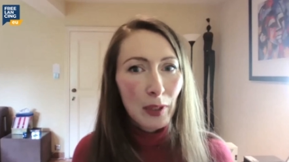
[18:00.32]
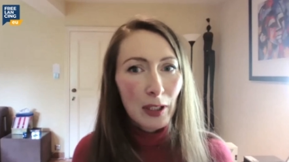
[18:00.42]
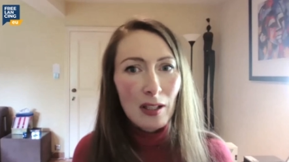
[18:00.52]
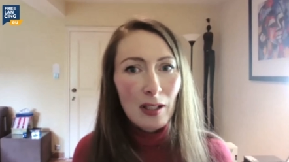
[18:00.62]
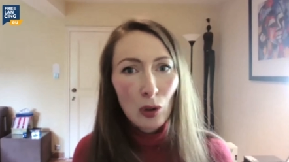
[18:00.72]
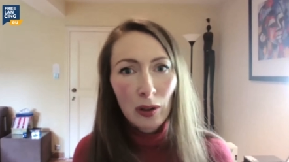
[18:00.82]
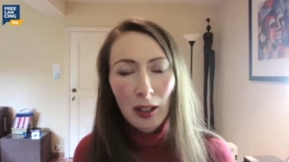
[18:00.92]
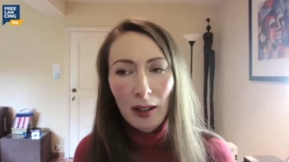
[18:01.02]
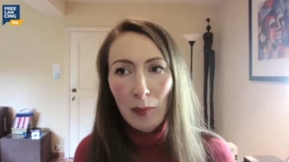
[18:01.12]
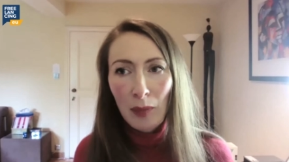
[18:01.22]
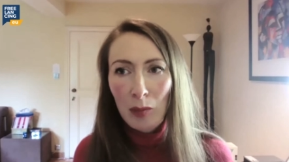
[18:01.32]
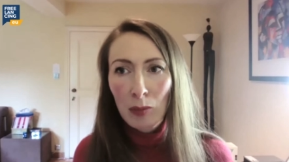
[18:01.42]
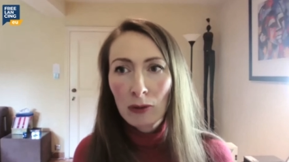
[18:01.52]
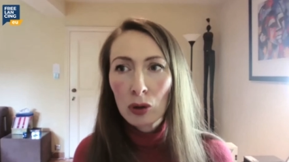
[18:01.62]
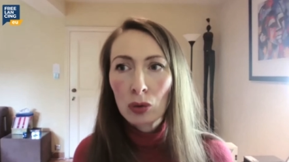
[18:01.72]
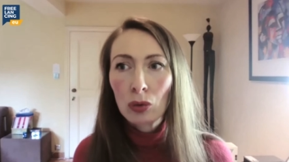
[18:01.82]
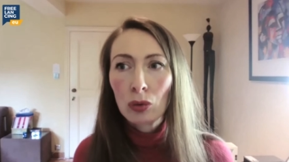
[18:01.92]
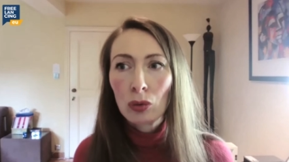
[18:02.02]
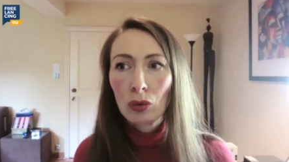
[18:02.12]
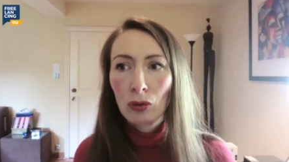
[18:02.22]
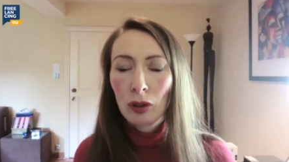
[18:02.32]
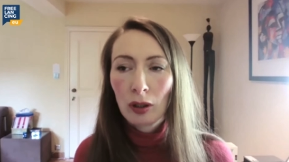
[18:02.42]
But it's not that I'm able to,